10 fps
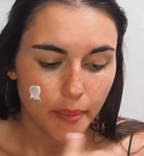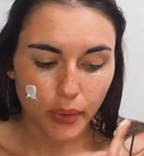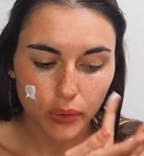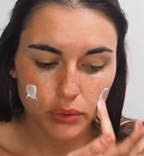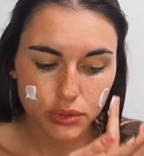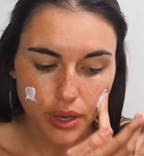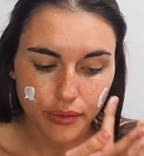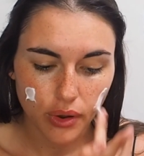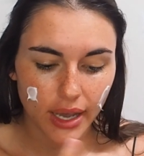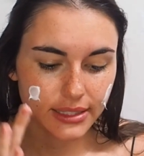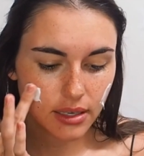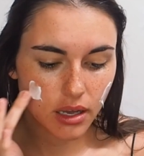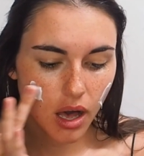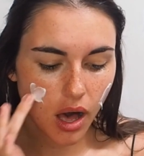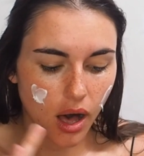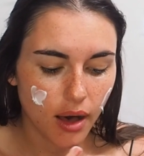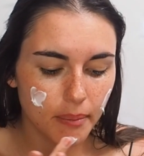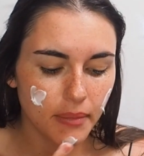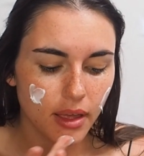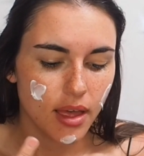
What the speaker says: but also nice and calm.